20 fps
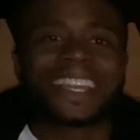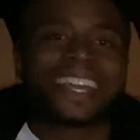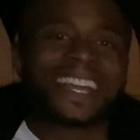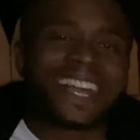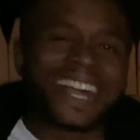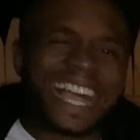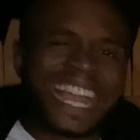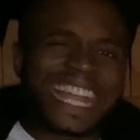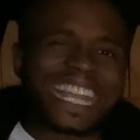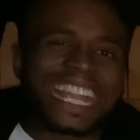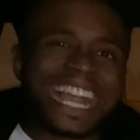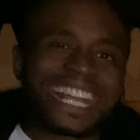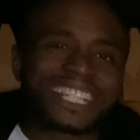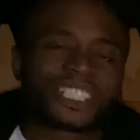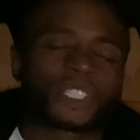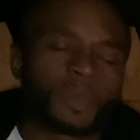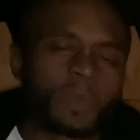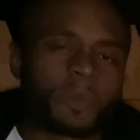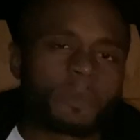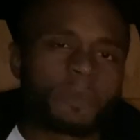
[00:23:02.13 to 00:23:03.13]
All right guys, so
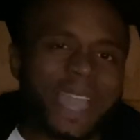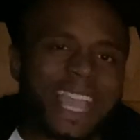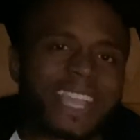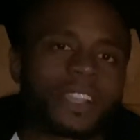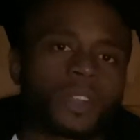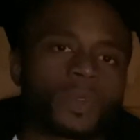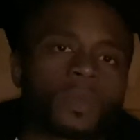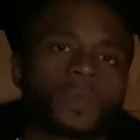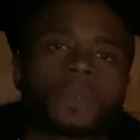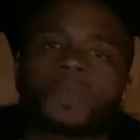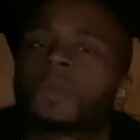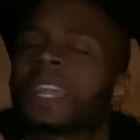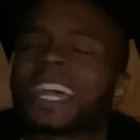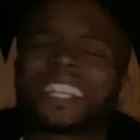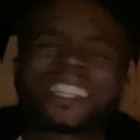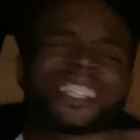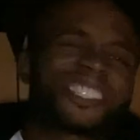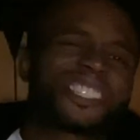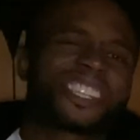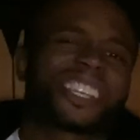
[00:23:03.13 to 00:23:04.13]
we're back. Got
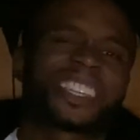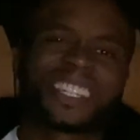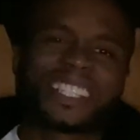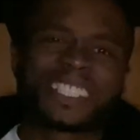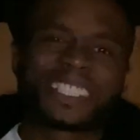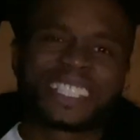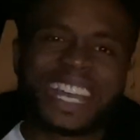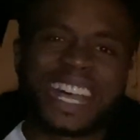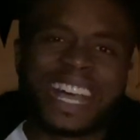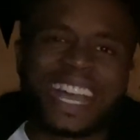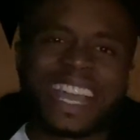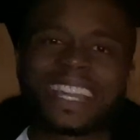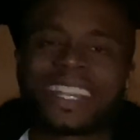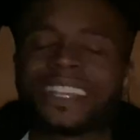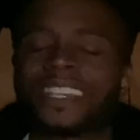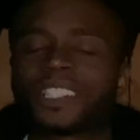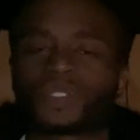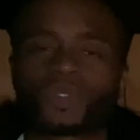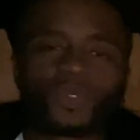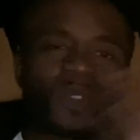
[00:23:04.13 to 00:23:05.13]
the chicken inside,
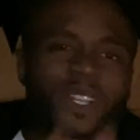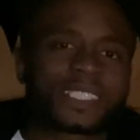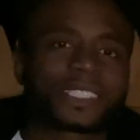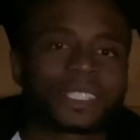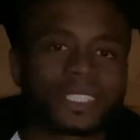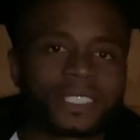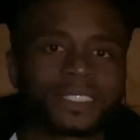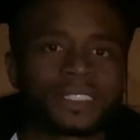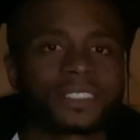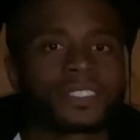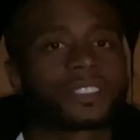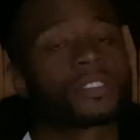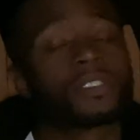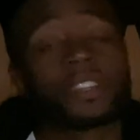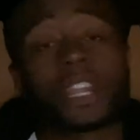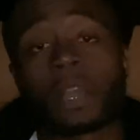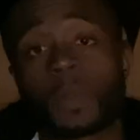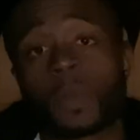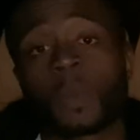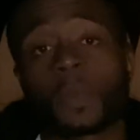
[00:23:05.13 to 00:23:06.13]
it's resting. So now
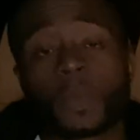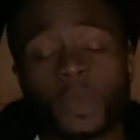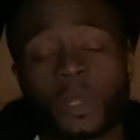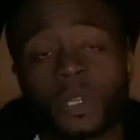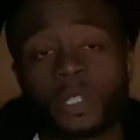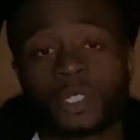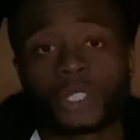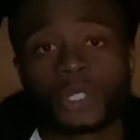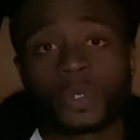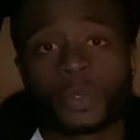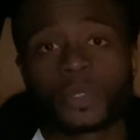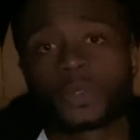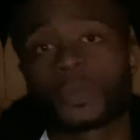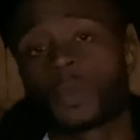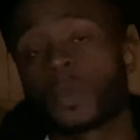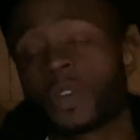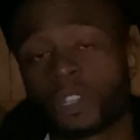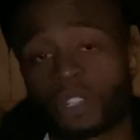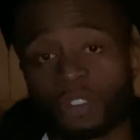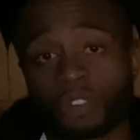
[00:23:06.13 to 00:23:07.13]
what we're gonna do is we're
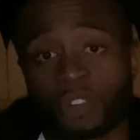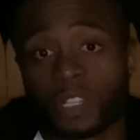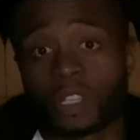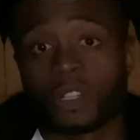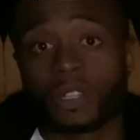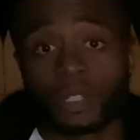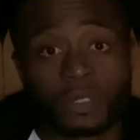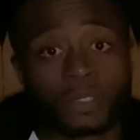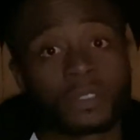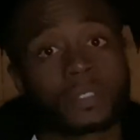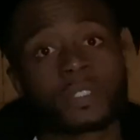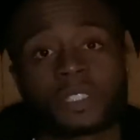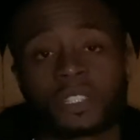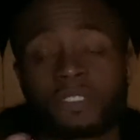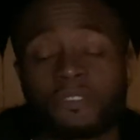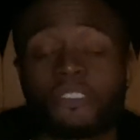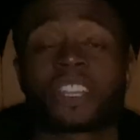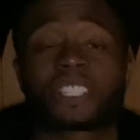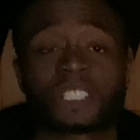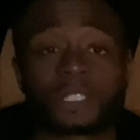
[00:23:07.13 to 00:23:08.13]
gonna grill the
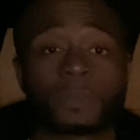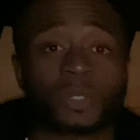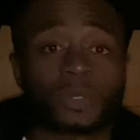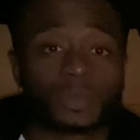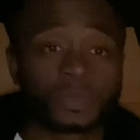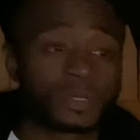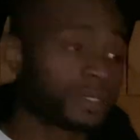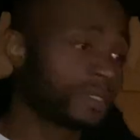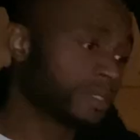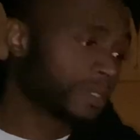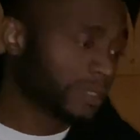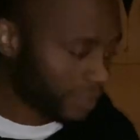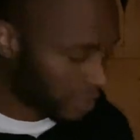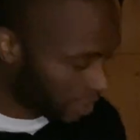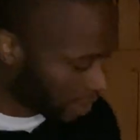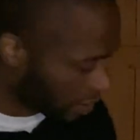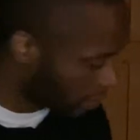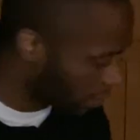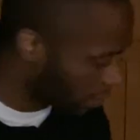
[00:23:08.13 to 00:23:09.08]
vegetable. So